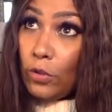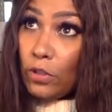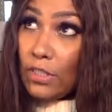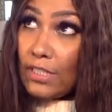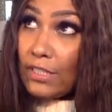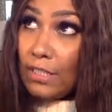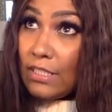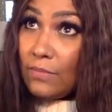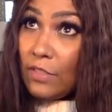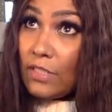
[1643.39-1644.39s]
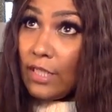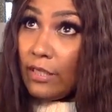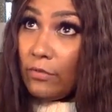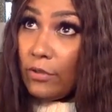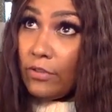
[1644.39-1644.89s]
because it smells like
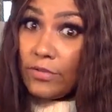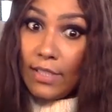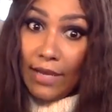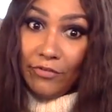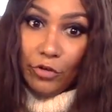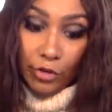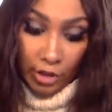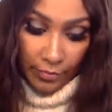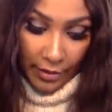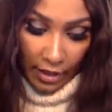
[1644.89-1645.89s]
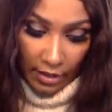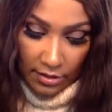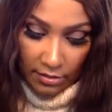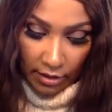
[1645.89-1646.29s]
one of those lavender cupcakes.